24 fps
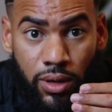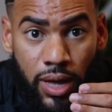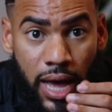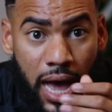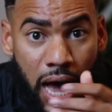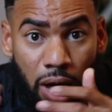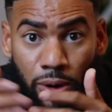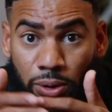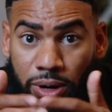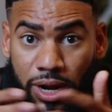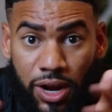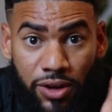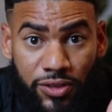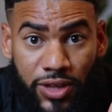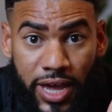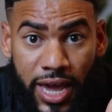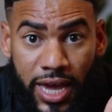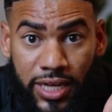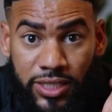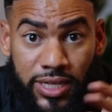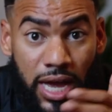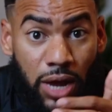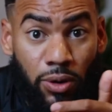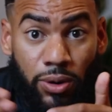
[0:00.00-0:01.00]
I don't care the
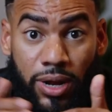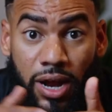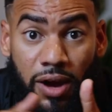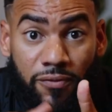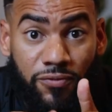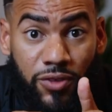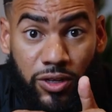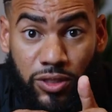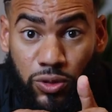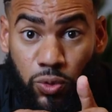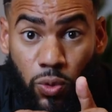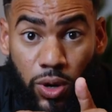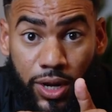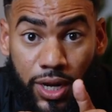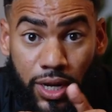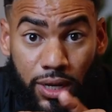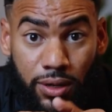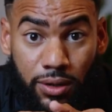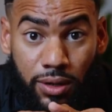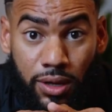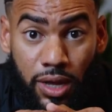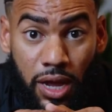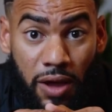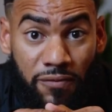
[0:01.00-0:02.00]
age. I don't care if they're 20.
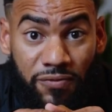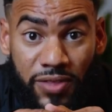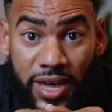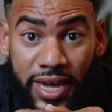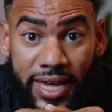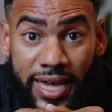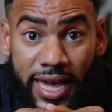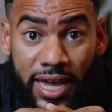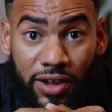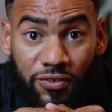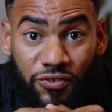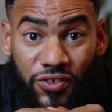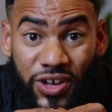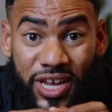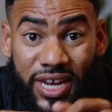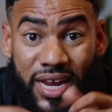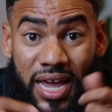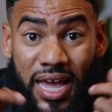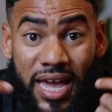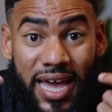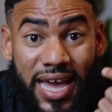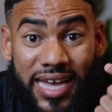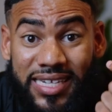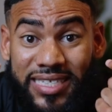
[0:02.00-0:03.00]
If they can't read,
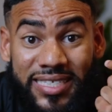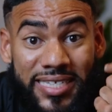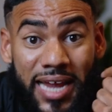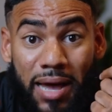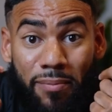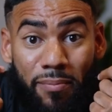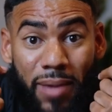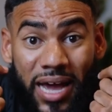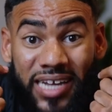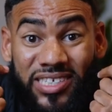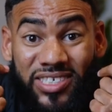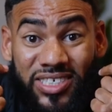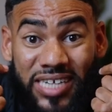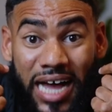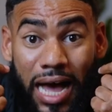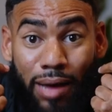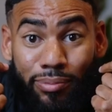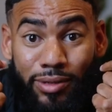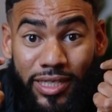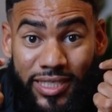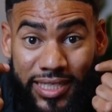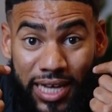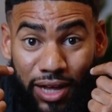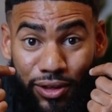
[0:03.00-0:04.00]
it's not my
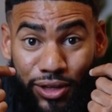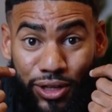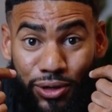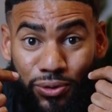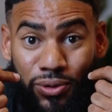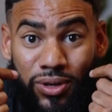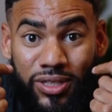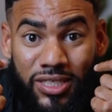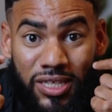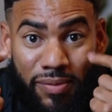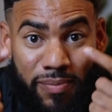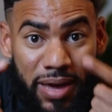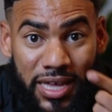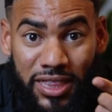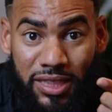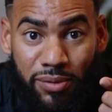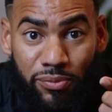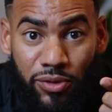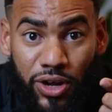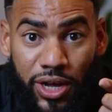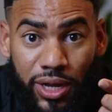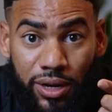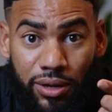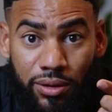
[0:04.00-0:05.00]
job to tell you to make
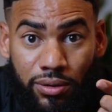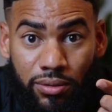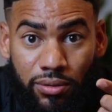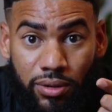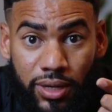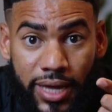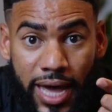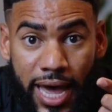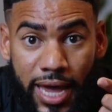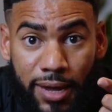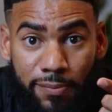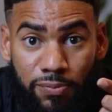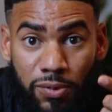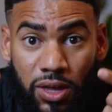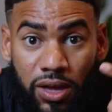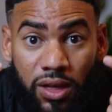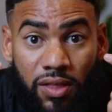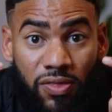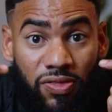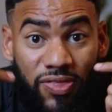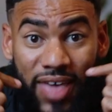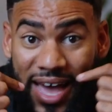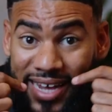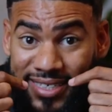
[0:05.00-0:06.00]
them read, okay?
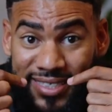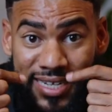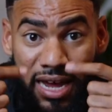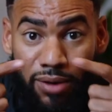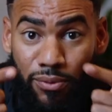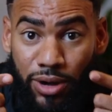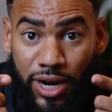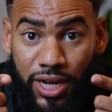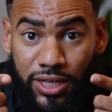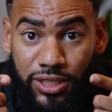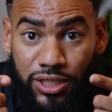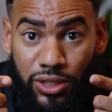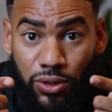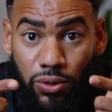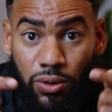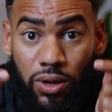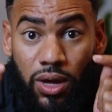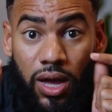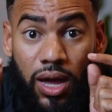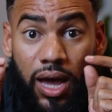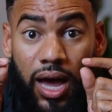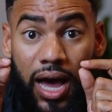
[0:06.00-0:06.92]
That's not what I do.